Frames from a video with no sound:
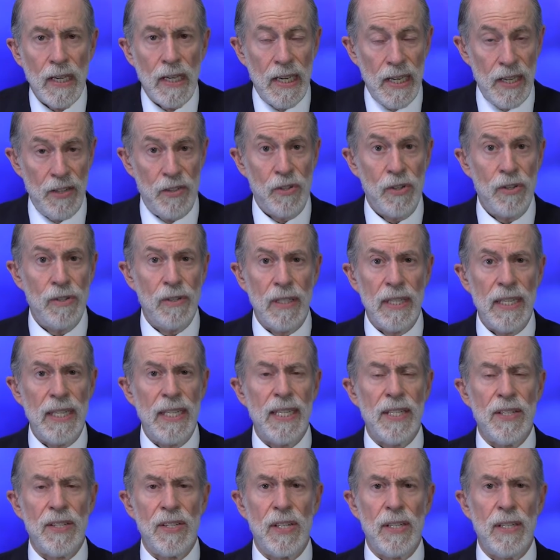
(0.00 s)
It certainly
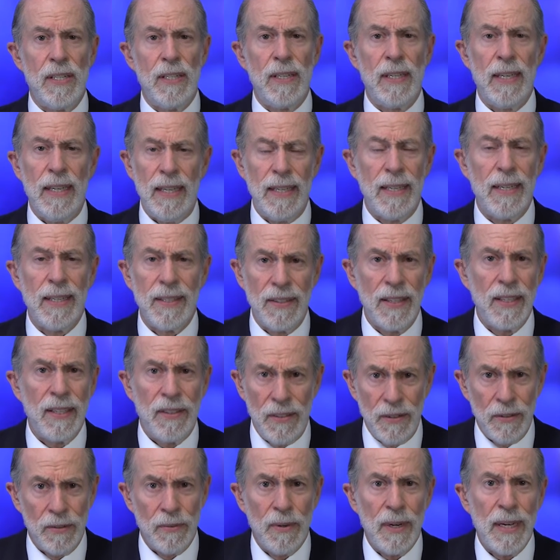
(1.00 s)
is, and I
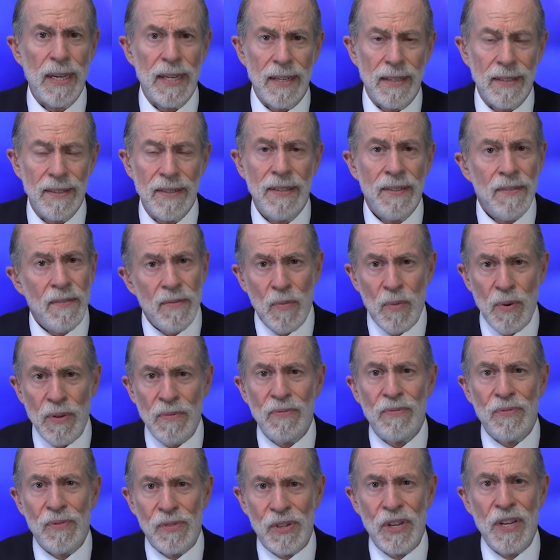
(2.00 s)
think you're right.
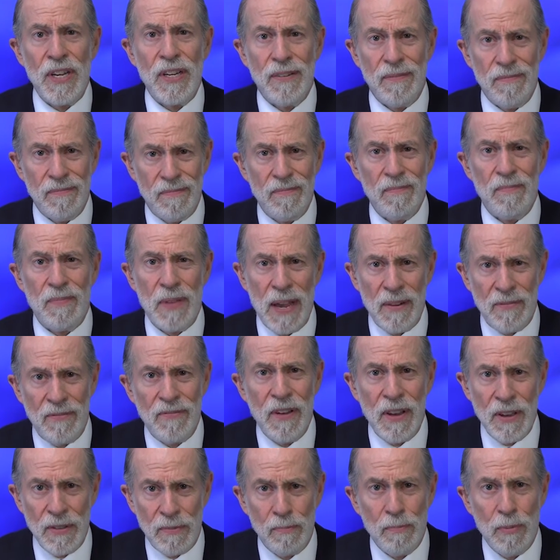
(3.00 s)
We've seen that
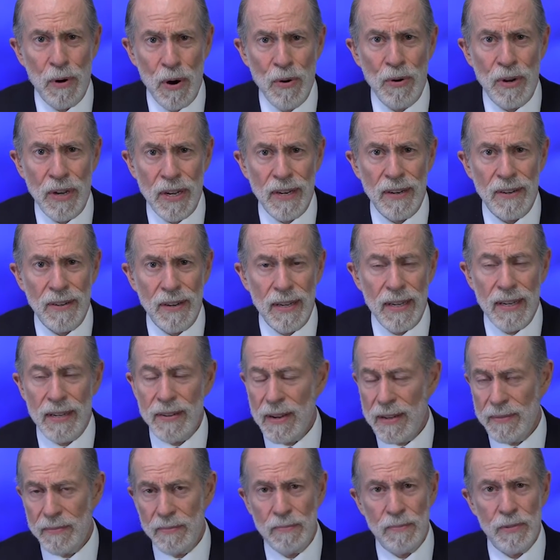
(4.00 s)
faith broken.
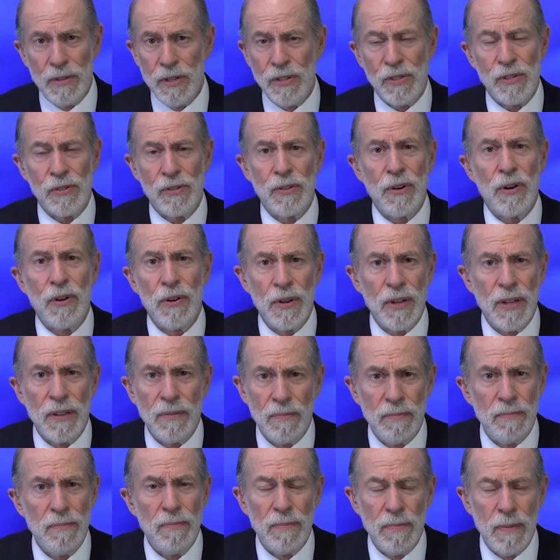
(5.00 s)
I've just heard a
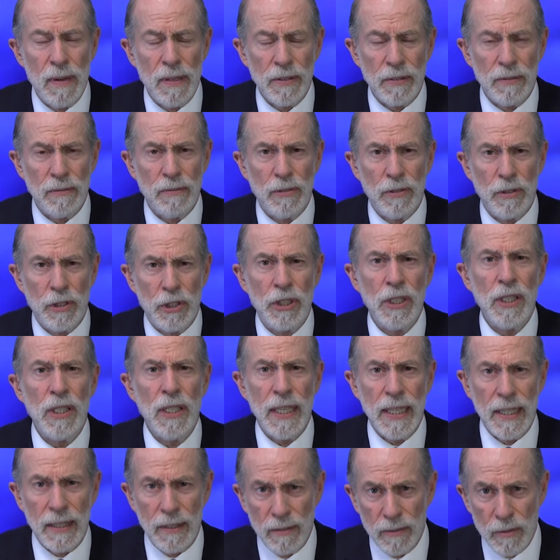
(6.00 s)

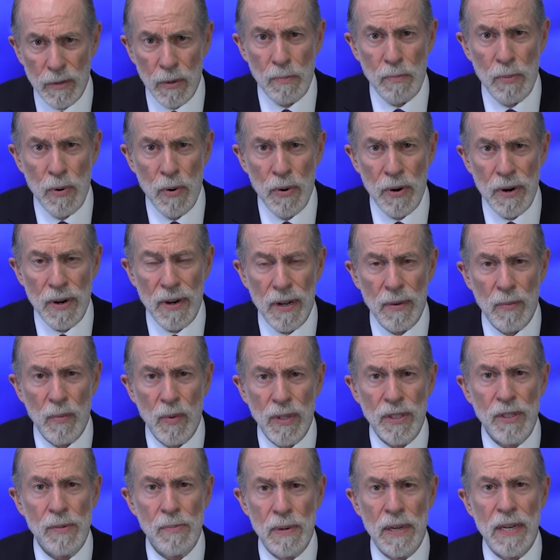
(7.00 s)
chilling report on
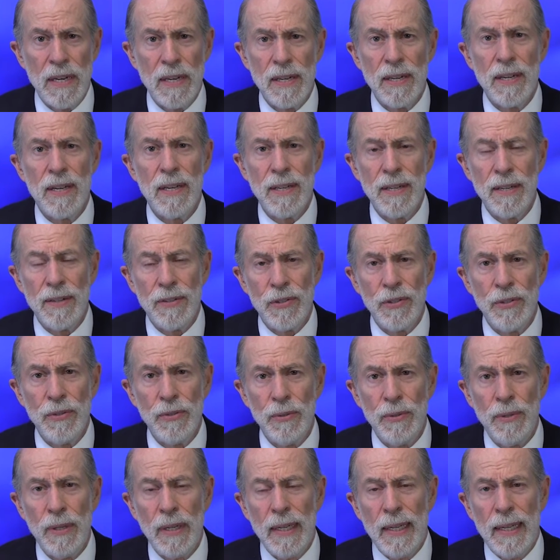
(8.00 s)
what's been done
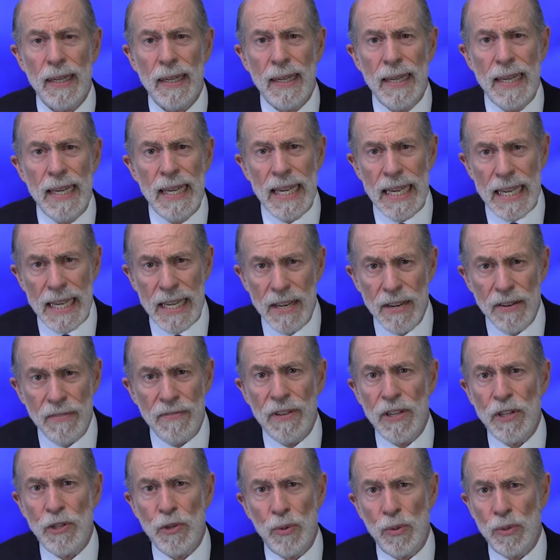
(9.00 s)
to
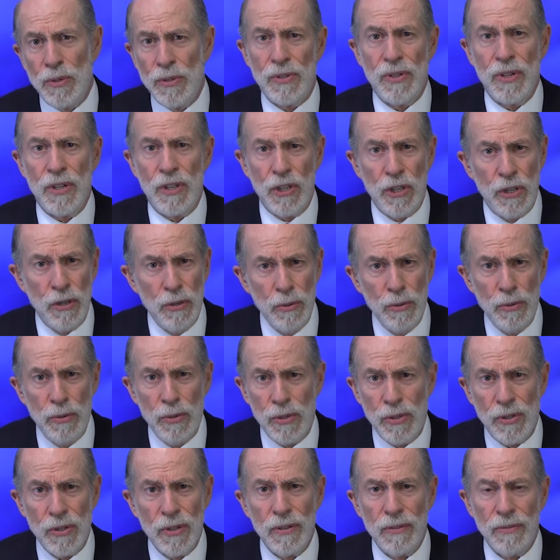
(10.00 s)
individuals
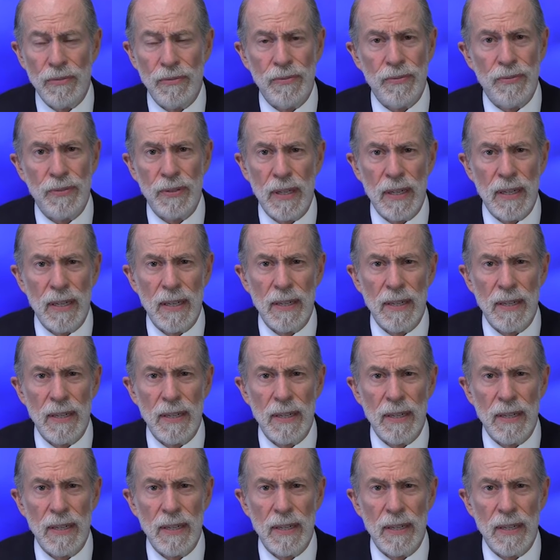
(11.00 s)
accused of,